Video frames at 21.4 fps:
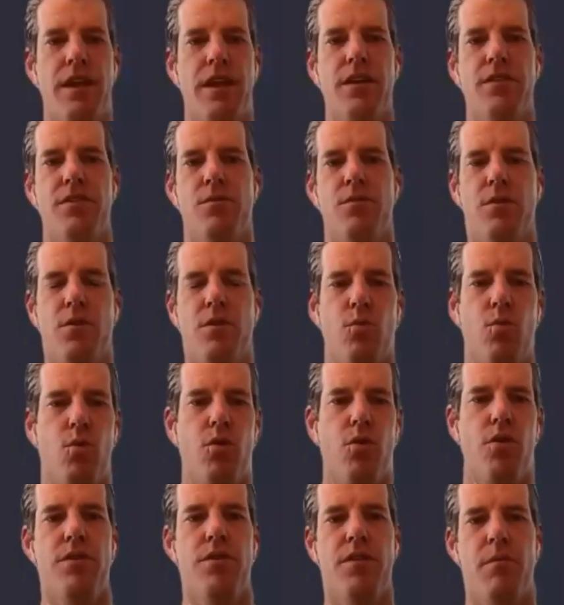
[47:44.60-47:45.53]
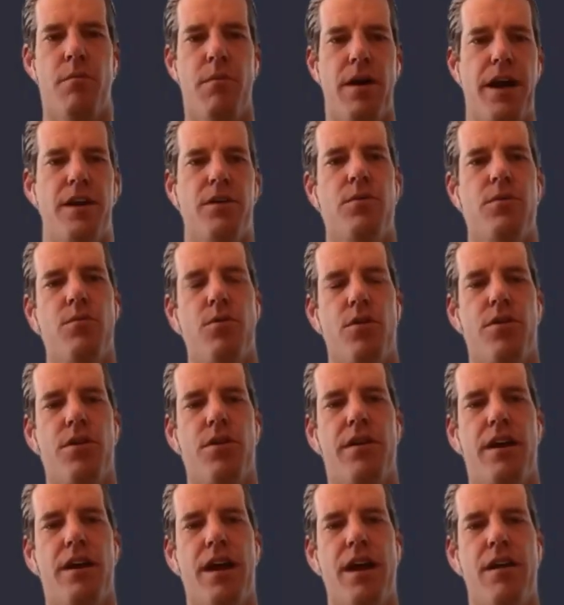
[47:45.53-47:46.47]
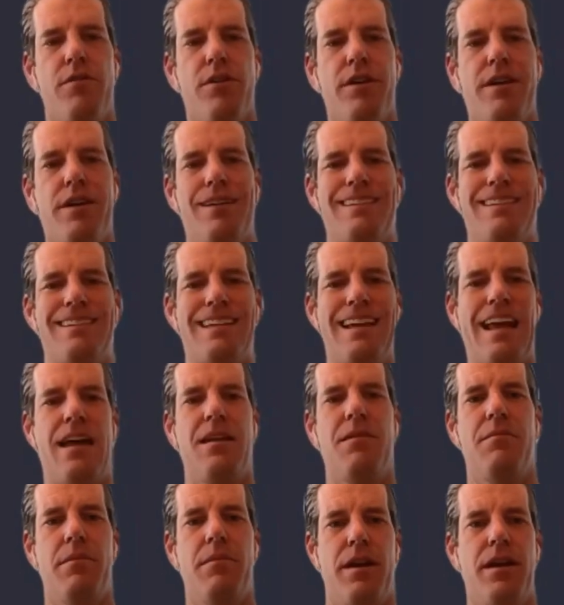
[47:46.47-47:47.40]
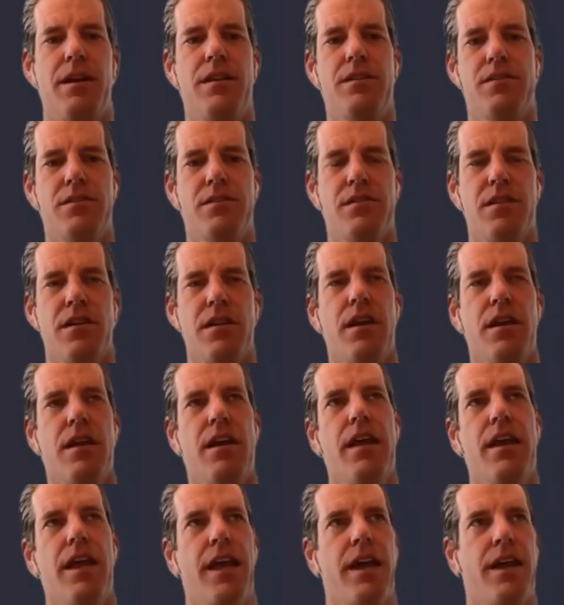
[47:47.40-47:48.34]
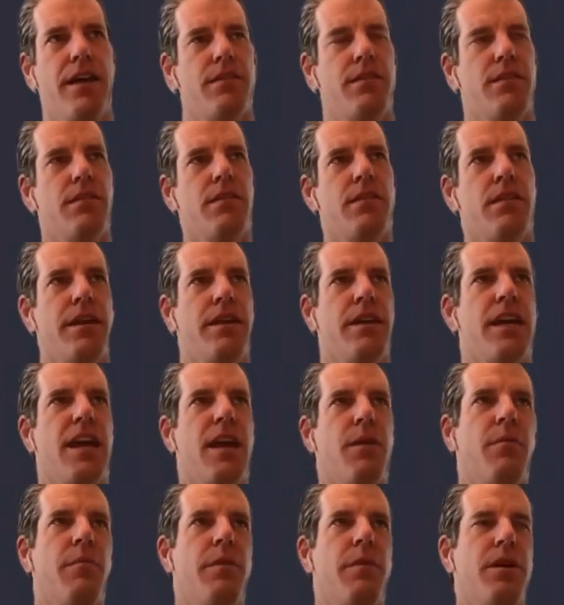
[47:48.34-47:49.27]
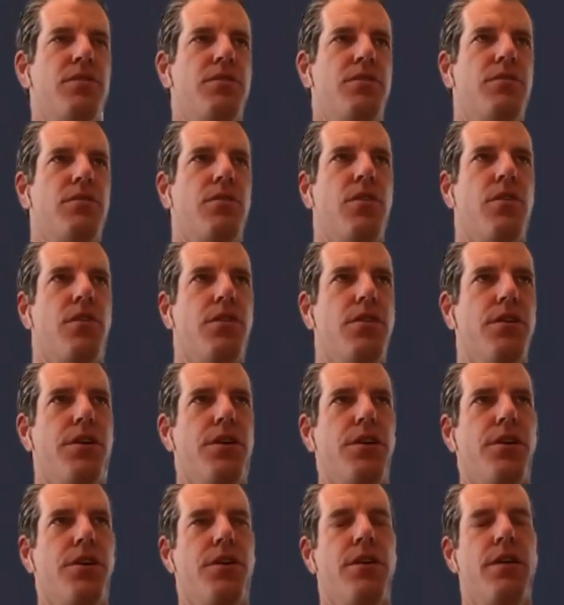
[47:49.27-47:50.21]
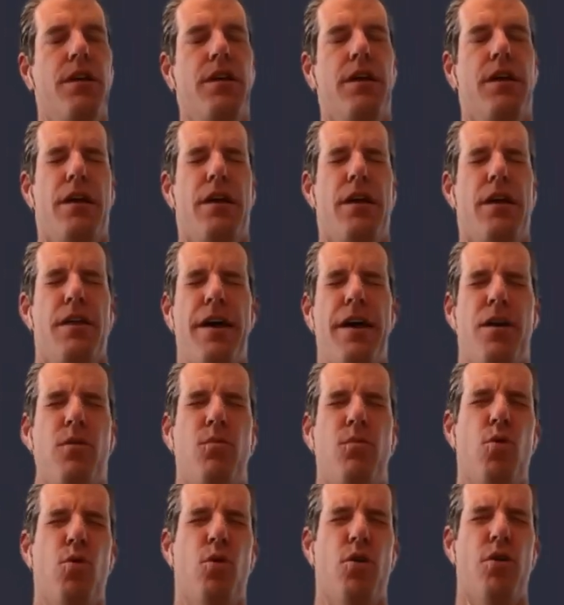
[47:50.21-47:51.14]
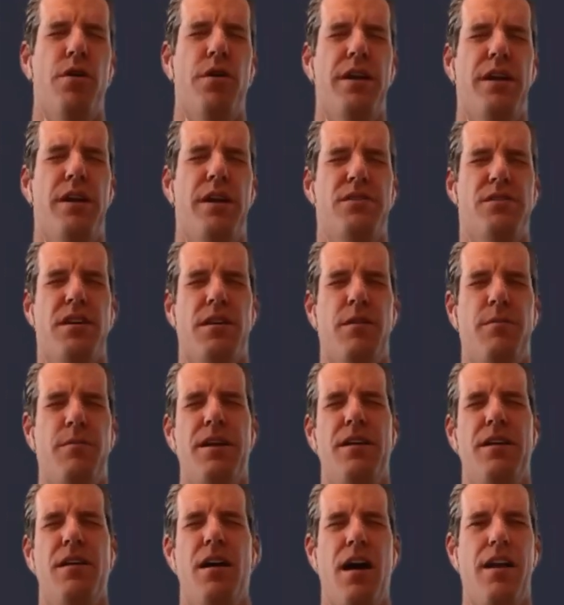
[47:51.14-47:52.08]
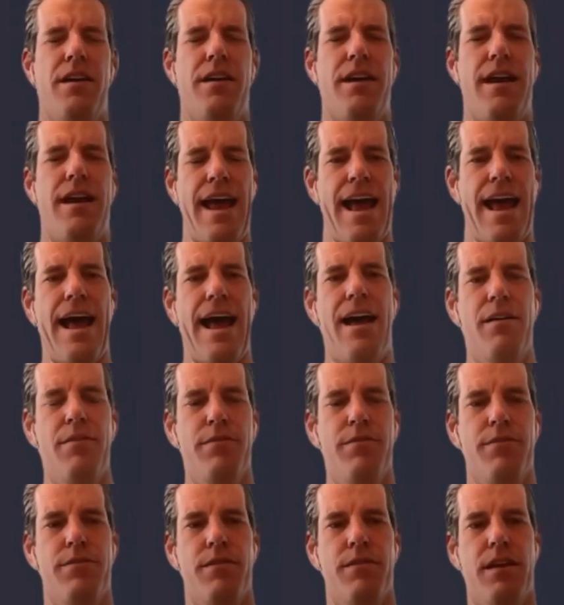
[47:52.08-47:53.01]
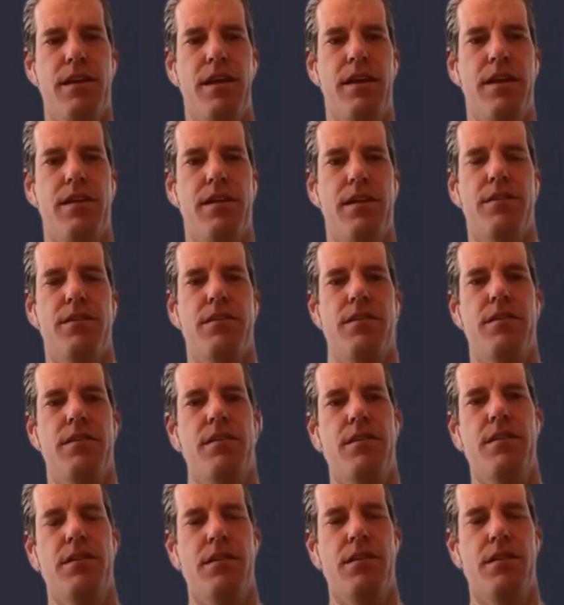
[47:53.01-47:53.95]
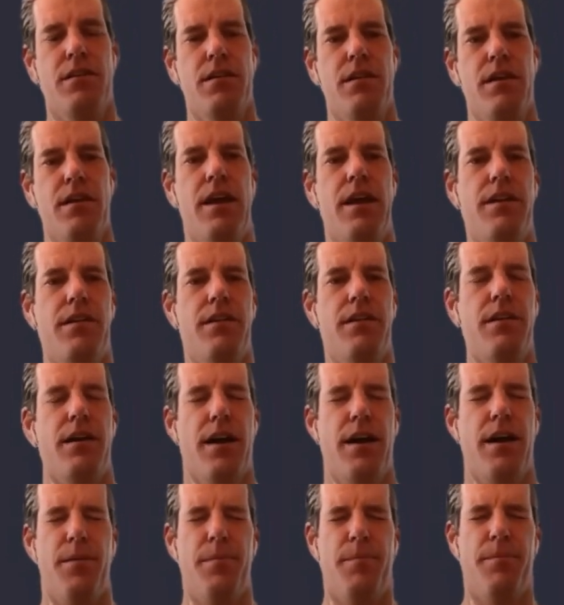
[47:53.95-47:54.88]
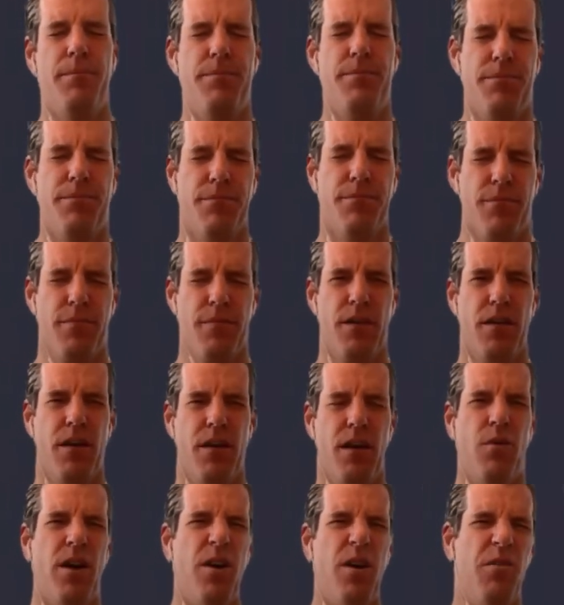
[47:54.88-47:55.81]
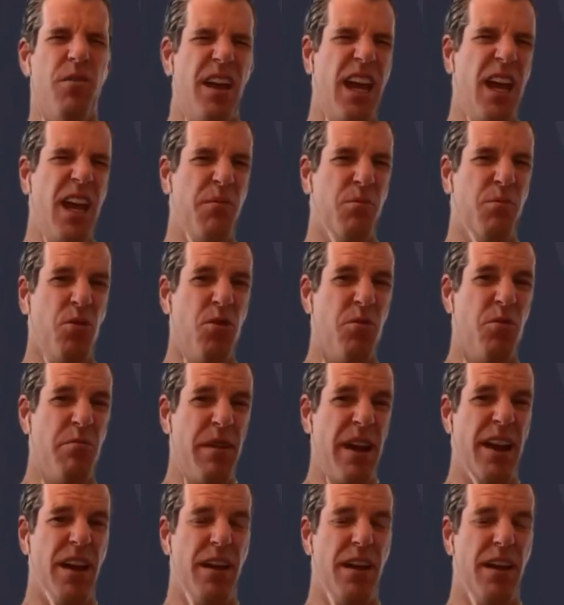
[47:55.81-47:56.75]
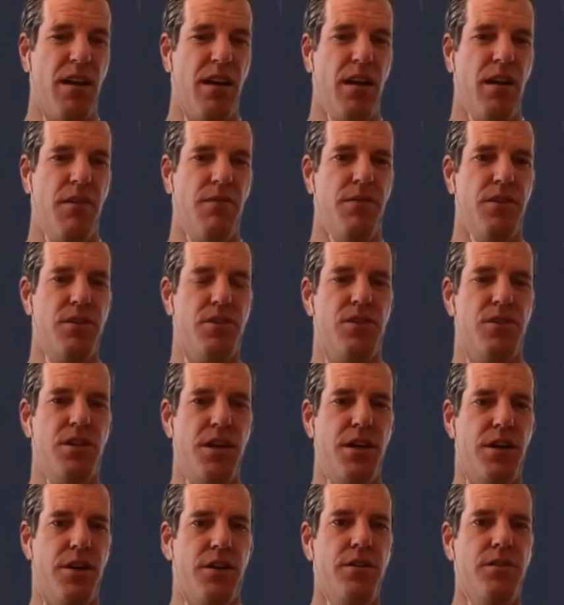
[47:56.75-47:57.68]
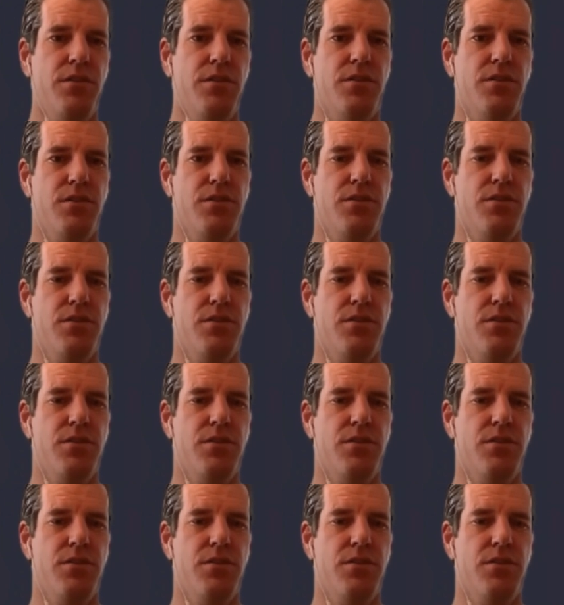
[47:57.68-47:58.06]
They get the reward, the mining reward, every 10 minutes. And like Cameron mentioned earlier, that award is going to be cut in half in in um, around April or May of this year.